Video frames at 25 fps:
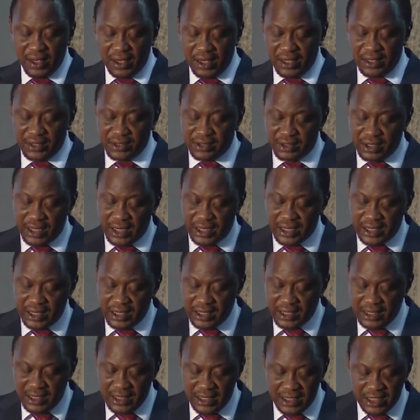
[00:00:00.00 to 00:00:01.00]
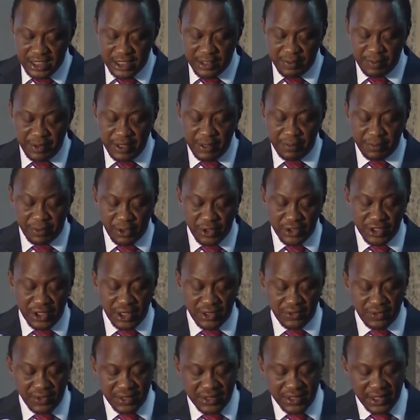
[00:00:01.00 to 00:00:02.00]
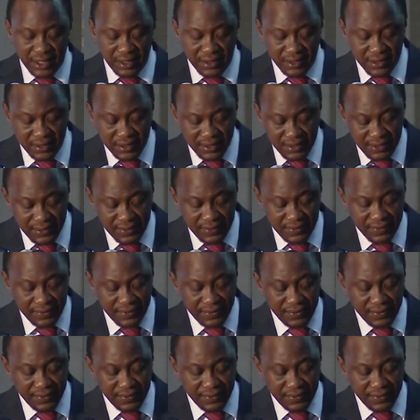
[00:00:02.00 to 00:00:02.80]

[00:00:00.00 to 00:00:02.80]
in tracking ESP project results.